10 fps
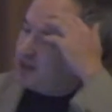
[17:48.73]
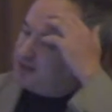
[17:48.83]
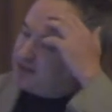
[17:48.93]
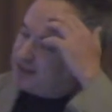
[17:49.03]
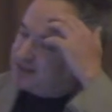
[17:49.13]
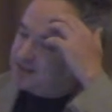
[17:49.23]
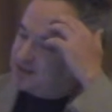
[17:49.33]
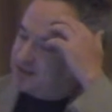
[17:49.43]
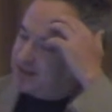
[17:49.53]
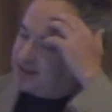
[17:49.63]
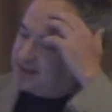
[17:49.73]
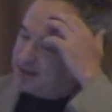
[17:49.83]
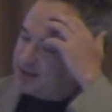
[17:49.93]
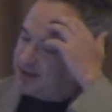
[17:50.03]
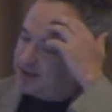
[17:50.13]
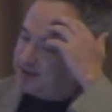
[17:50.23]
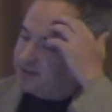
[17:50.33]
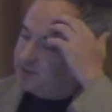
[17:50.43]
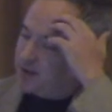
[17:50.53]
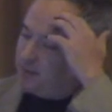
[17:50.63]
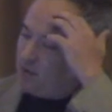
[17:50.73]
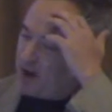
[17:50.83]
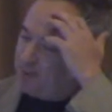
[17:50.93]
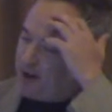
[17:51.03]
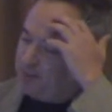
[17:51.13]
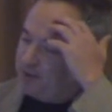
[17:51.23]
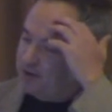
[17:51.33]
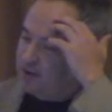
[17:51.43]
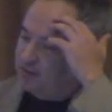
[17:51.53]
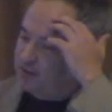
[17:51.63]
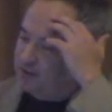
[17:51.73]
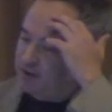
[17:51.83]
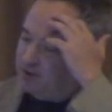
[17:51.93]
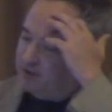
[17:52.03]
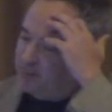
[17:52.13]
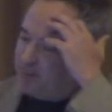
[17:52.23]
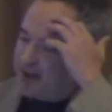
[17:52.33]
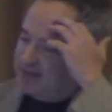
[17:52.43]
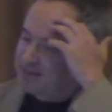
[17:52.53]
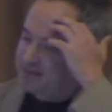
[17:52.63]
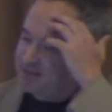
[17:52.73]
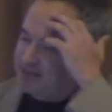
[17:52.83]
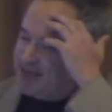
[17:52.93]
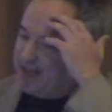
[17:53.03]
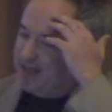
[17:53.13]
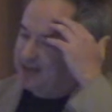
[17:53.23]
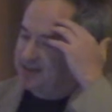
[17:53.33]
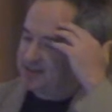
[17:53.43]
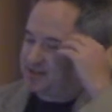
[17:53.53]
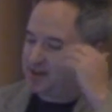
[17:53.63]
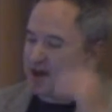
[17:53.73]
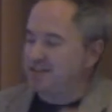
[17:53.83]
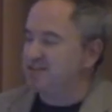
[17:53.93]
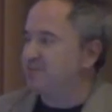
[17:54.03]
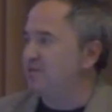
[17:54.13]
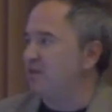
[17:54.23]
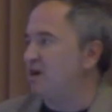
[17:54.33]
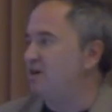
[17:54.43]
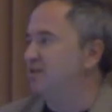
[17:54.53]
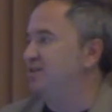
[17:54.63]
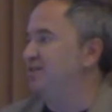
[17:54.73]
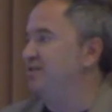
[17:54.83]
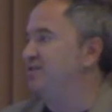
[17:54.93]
thing that has become quite popular over the past decade is the concept of the long tail.